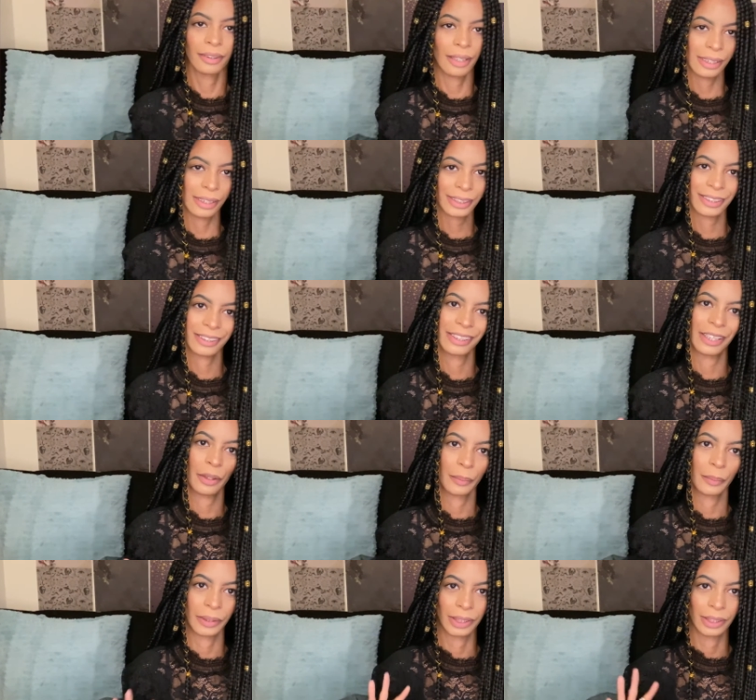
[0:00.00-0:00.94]
last thing that I
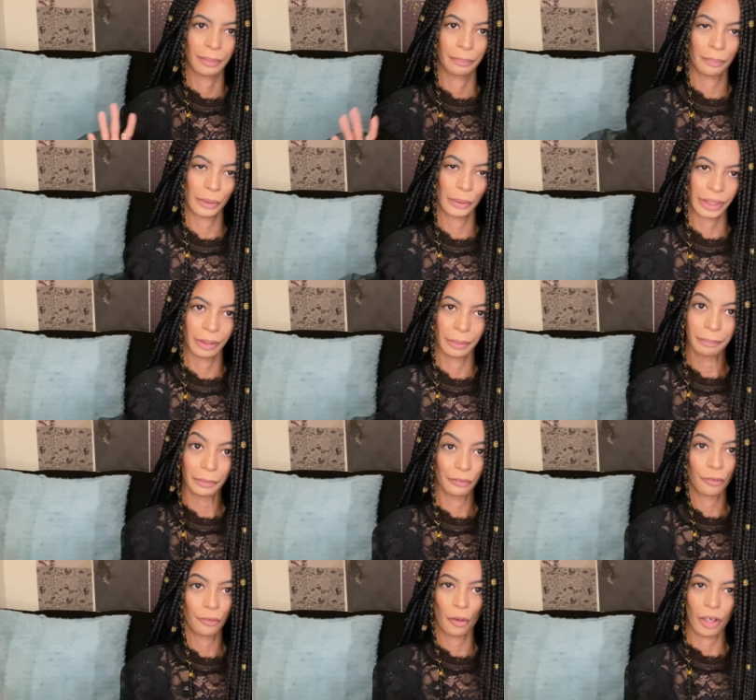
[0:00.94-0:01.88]
want to bring up
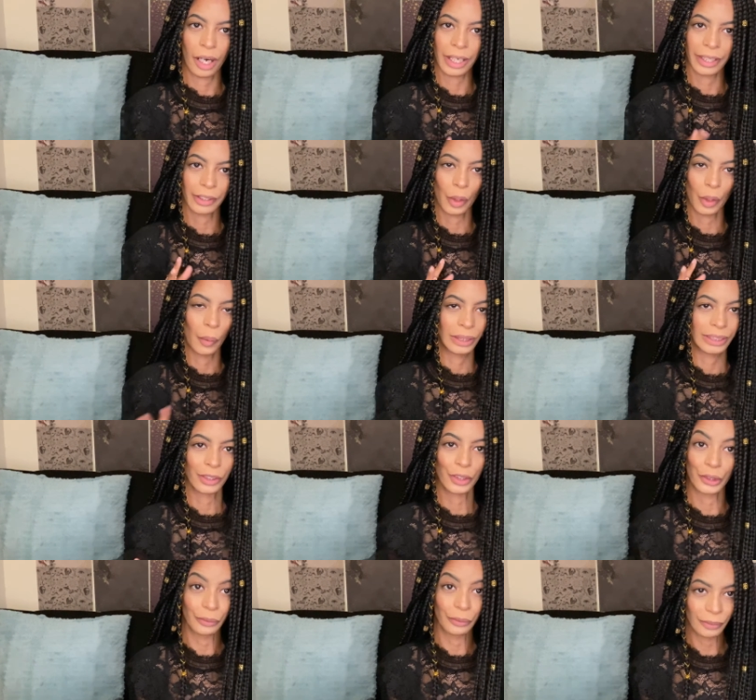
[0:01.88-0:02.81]
before I go
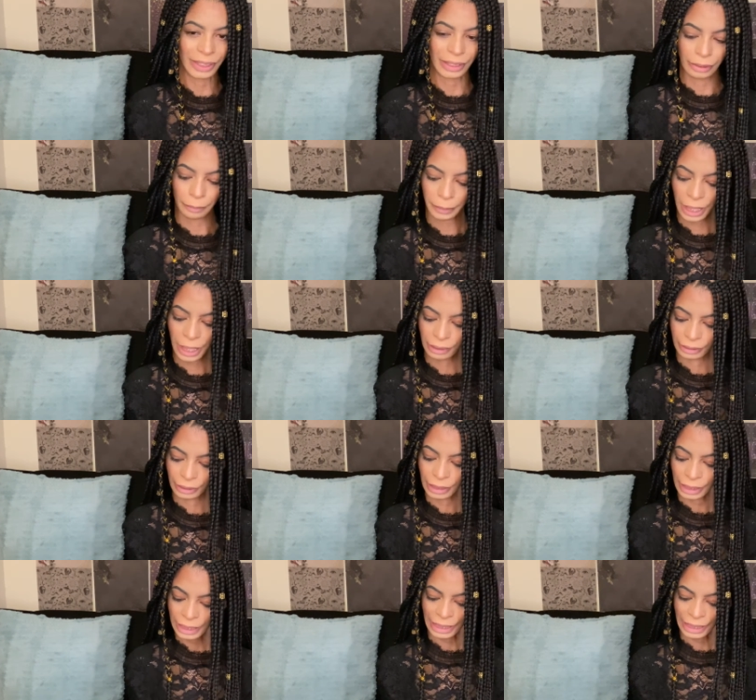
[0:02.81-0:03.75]
into using the palette
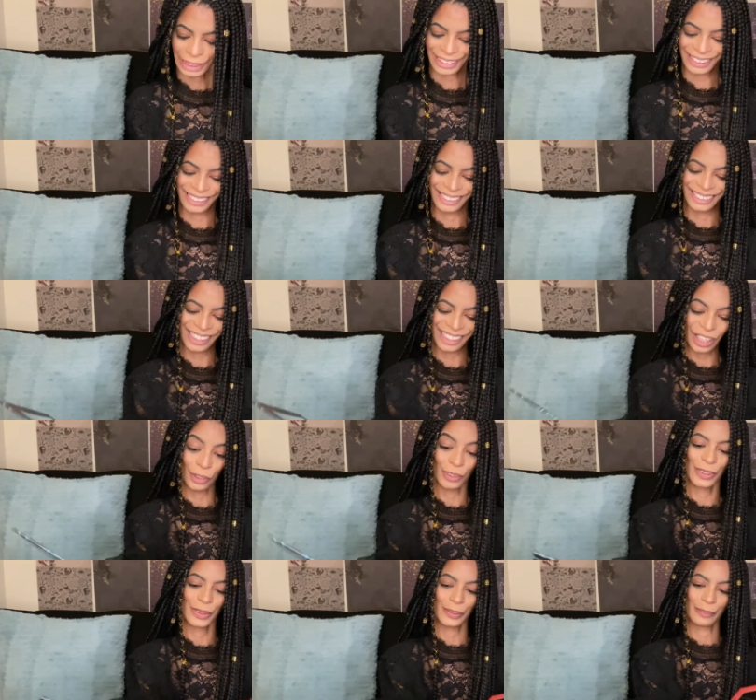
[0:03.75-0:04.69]
is I
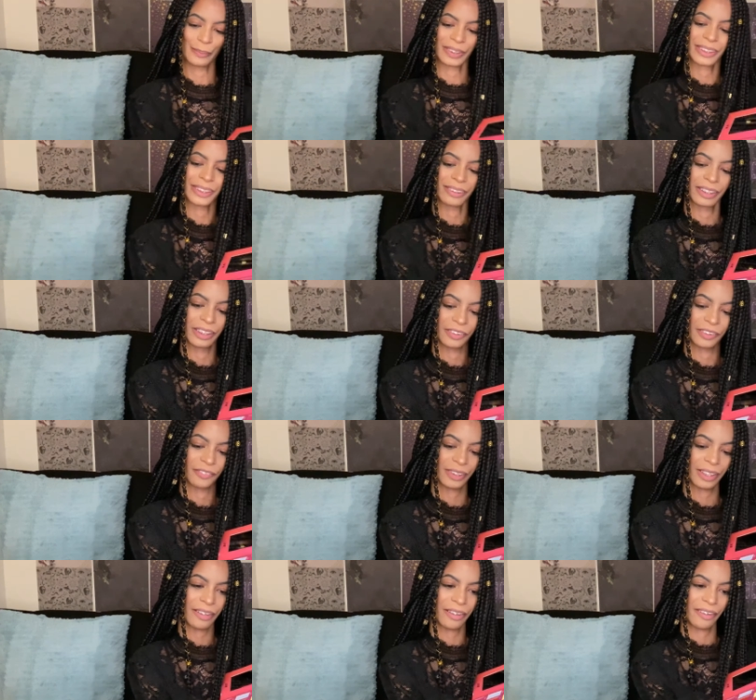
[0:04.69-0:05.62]
also really love
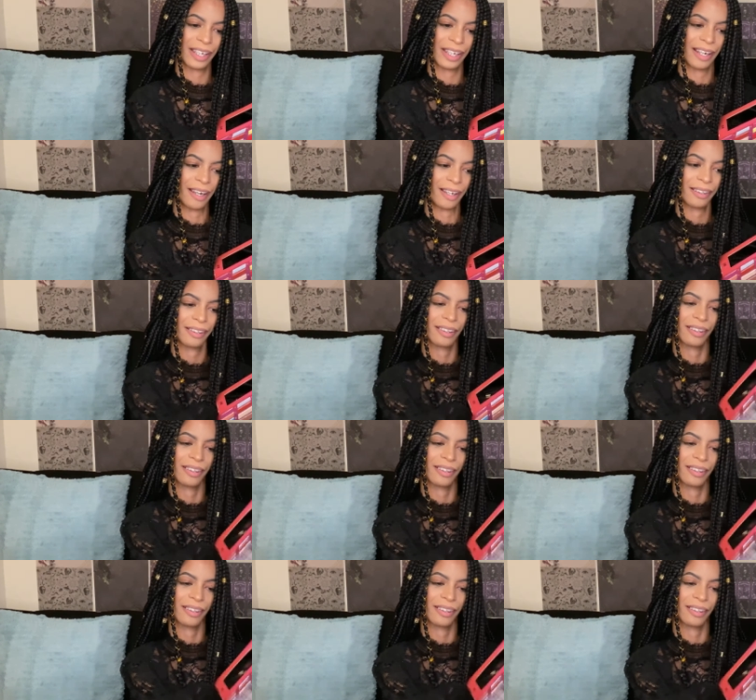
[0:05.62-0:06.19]
that